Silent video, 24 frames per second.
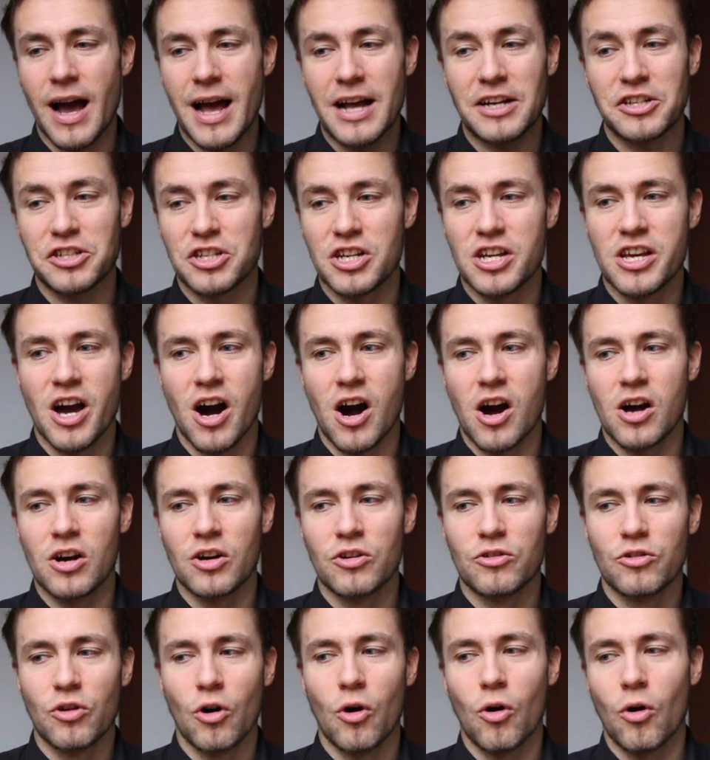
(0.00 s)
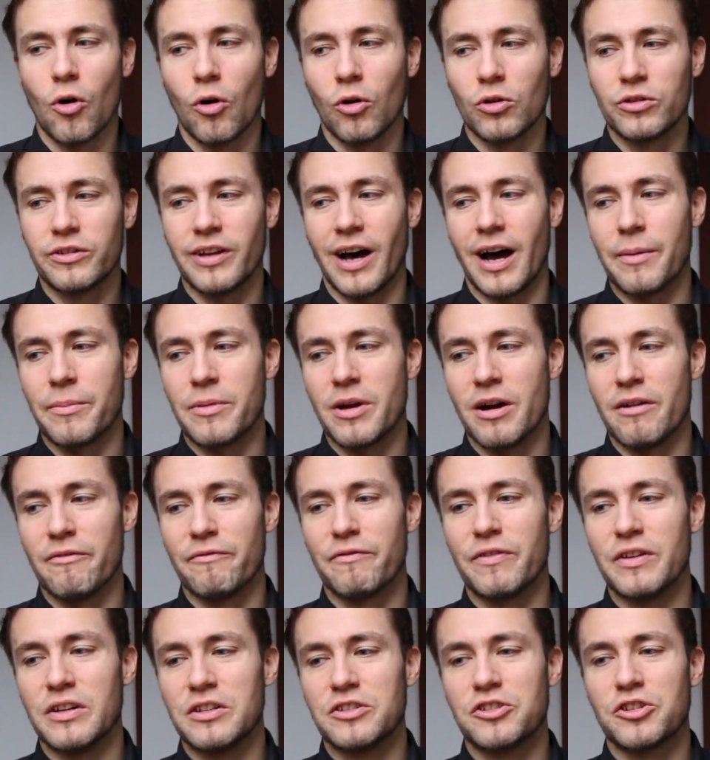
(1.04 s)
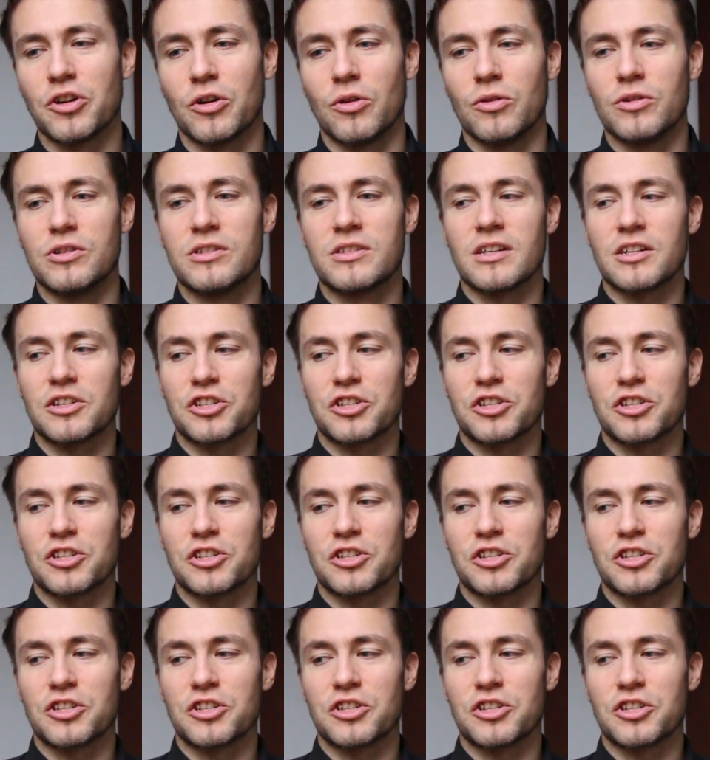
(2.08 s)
Ashley Young, Rojo, Darmian, Phil Jones,